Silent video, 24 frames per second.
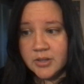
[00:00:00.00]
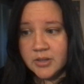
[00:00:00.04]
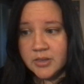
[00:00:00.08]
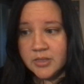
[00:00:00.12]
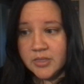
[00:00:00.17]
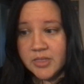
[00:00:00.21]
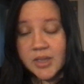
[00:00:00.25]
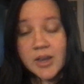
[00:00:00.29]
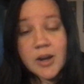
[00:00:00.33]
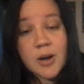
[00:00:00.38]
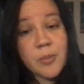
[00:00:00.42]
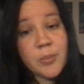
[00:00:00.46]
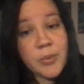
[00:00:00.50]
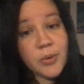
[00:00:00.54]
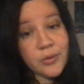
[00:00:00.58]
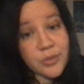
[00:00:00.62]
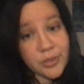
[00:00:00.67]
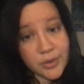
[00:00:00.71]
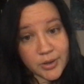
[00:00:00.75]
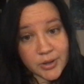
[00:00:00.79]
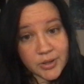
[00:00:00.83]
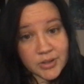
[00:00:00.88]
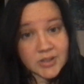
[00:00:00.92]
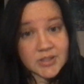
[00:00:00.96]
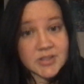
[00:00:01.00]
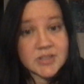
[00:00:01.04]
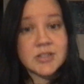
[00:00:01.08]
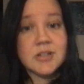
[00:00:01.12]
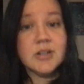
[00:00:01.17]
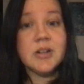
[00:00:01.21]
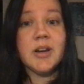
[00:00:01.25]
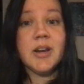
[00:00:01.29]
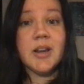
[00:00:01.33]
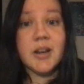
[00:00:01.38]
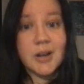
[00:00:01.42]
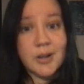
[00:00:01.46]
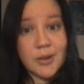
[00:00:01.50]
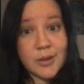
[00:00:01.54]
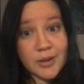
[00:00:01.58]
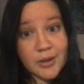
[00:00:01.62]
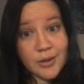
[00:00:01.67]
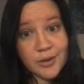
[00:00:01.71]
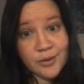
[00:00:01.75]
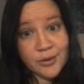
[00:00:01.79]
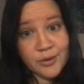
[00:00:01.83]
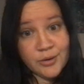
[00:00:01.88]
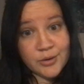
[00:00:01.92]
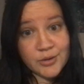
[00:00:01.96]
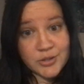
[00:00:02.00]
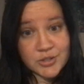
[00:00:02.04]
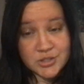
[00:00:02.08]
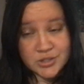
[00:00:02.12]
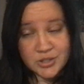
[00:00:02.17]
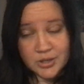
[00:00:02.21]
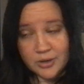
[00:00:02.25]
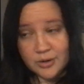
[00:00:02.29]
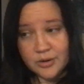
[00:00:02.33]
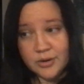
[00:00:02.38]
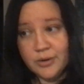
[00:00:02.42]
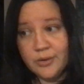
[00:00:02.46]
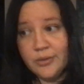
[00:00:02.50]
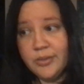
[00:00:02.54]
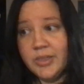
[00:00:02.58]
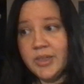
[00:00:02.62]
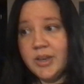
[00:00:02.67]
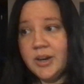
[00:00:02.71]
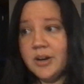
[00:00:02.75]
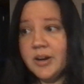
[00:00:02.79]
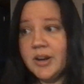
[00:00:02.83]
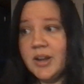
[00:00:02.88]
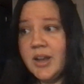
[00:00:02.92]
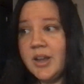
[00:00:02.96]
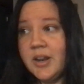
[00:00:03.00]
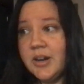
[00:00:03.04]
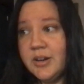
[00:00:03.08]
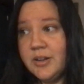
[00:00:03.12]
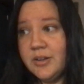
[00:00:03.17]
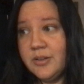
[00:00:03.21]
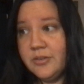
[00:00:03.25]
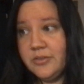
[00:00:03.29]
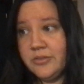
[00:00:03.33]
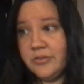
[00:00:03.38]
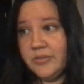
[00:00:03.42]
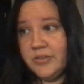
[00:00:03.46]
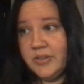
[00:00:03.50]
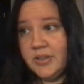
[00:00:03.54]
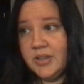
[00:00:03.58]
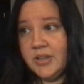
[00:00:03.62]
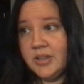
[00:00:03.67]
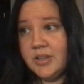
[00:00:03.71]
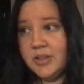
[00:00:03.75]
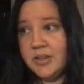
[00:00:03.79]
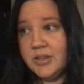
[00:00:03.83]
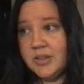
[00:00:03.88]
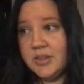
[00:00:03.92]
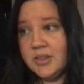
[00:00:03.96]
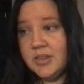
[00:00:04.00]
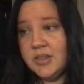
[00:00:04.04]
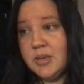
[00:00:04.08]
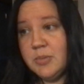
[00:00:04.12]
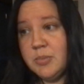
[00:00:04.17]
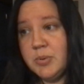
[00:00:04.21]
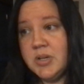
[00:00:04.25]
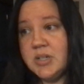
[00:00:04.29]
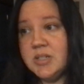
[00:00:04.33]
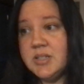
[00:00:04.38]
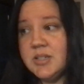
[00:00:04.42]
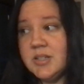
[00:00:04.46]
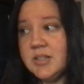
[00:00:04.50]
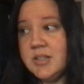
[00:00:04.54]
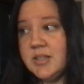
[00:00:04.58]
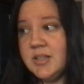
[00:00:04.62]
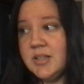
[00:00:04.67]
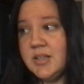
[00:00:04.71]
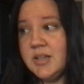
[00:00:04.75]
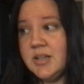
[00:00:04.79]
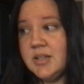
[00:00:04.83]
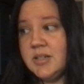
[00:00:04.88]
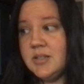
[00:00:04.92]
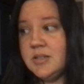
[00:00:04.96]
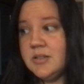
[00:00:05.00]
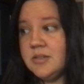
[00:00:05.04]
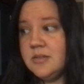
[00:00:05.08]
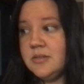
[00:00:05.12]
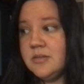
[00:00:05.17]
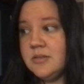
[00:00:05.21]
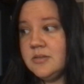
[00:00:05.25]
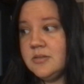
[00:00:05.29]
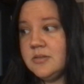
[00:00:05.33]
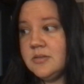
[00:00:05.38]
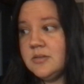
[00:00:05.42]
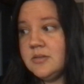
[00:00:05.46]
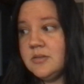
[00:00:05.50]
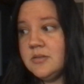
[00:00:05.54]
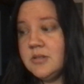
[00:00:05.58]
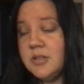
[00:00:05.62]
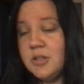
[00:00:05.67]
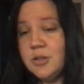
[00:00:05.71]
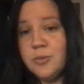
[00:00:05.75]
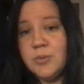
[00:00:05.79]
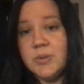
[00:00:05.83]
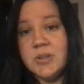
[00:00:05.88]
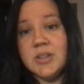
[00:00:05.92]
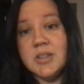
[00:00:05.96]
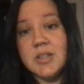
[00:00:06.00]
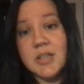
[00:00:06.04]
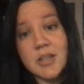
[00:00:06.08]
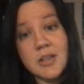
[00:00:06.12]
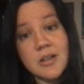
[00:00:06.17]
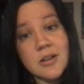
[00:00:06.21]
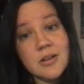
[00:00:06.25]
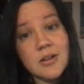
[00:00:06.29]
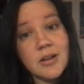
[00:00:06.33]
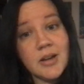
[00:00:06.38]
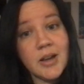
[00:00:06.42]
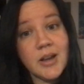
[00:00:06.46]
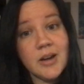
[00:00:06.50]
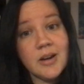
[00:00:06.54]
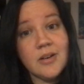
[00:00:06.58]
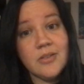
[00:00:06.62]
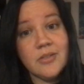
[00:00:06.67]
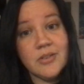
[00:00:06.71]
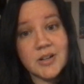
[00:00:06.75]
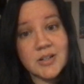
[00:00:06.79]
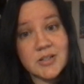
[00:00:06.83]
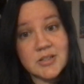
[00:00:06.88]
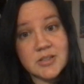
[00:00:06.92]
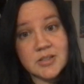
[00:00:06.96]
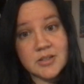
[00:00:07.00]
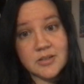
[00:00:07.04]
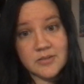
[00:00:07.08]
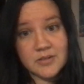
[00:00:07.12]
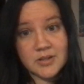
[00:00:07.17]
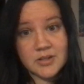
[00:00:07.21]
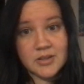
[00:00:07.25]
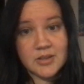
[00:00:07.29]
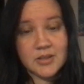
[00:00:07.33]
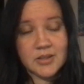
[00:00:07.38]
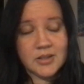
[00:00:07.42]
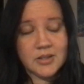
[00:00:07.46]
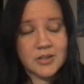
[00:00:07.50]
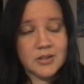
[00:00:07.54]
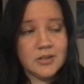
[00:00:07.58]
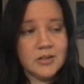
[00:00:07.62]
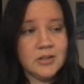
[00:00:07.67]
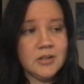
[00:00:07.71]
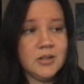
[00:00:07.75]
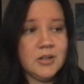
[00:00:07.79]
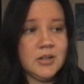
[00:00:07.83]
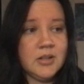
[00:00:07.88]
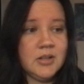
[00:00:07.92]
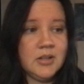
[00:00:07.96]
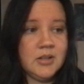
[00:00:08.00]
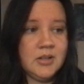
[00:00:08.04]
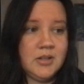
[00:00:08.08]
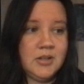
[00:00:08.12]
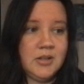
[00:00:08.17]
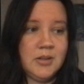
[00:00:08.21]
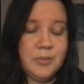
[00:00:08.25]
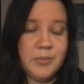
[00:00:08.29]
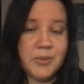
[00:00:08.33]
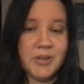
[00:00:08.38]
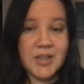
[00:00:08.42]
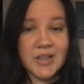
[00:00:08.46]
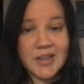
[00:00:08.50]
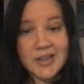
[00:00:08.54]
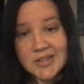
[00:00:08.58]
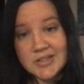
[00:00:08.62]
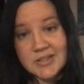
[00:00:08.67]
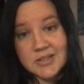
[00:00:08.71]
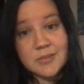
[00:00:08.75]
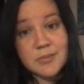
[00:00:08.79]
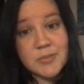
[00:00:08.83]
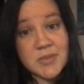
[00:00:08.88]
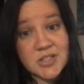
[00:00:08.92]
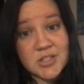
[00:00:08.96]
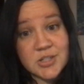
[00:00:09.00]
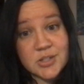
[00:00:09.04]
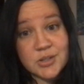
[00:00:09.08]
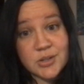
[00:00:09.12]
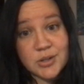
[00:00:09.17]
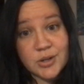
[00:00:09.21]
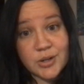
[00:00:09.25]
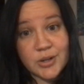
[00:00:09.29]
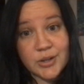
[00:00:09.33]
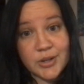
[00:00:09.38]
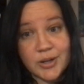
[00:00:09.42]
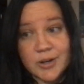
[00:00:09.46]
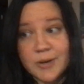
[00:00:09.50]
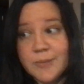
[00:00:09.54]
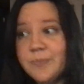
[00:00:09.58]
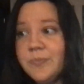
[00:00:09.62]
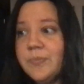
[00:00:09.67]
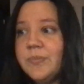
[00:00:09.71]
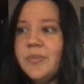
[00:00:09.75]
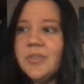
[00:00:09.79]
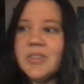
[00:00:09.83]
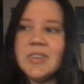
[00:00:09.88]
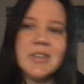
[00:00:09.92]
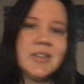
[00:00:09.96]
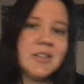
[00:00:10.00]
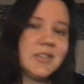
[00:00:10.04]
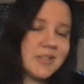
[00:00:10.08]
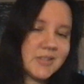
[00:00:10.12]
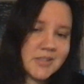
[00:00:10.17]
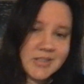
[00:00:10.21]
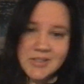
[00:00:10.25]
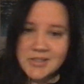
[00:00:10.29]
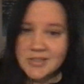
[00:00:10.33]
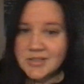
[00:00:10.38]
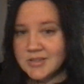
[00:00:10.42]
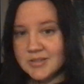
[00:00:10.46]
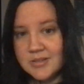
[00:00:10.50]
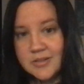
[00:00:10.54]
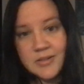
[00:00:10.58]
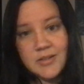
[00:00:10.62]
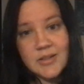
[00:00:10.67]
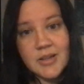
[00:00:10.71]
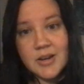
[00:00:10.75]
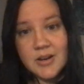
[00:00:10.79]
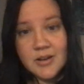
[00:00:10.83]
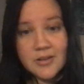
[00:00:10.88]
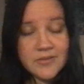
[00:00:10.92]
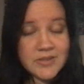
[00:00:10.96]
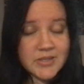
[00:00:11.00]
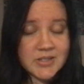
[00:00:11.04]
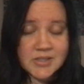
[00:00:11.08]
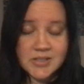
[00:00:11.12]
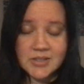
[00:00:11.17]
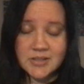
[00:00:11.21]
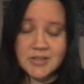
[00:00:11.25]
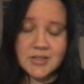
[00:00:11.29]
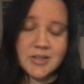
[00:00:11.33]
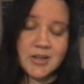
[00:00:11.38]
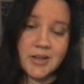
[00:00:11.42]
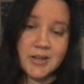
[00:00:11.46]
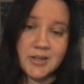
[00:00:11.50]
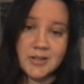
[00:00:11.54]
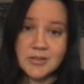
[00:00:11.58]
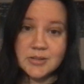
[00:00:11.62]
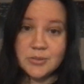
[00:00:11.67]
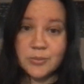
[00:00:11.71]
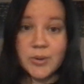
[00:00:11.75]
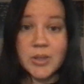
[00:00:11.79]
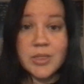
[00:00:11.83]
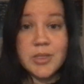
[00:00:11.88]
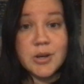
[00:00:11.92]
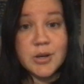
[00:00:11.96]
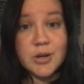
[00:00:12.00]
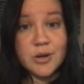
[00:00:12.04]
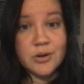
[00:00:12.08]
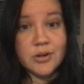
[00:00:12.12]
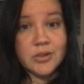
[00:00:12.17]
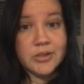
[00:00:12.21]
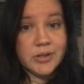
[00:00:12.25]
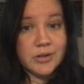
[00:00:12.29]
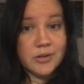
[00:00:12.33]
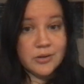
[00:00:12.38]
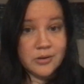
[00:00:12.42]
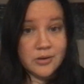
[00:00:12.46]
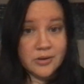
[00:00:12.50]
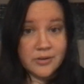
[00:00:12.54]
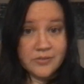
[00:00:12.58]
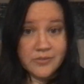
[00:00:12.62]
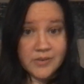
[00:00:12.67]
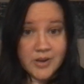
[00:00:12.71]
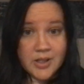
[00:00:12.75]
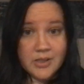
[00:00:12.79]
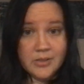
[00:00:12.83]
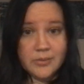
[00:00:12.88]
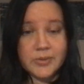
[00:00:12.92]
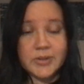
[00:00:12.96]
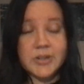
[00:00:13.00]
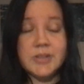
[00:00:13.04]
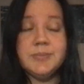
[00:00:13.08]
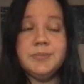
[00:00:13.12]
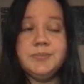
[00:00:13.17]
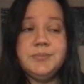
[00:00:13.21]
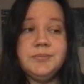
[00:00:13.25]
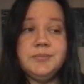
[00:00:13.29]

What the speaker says: They are both a good listener and a good sharer. They are kind of the person that you would think kind of runs everything. But like I mentioned earlier, none of this dictates whether you're a leader or a follower.